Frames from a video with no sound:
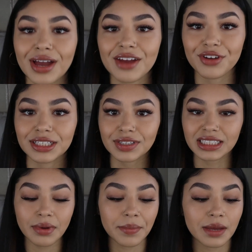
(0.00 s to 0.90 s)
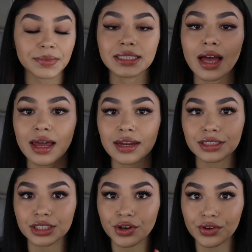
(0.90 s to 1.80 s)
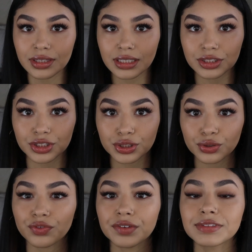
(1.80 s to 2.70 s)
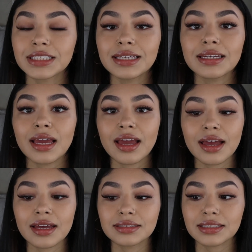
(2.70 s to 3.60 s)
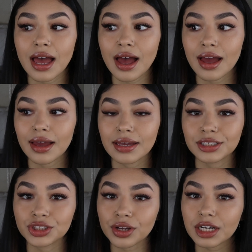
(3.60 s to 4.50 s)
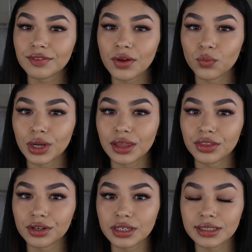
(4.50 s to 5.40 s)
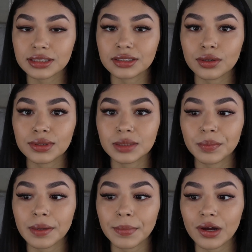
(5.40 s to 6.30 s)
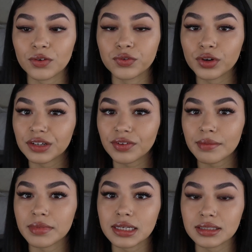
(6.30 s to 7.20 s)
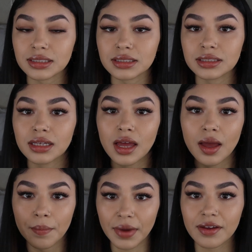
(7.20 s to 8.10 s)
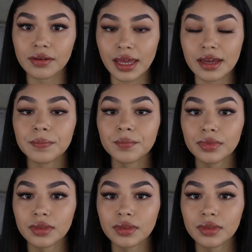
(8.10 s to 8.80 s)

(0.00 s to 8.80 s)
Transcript: Okay friends, rest of my makeup is on. It is currently 2:15 and I started around 1:30, so it's been about 45 minutes since my like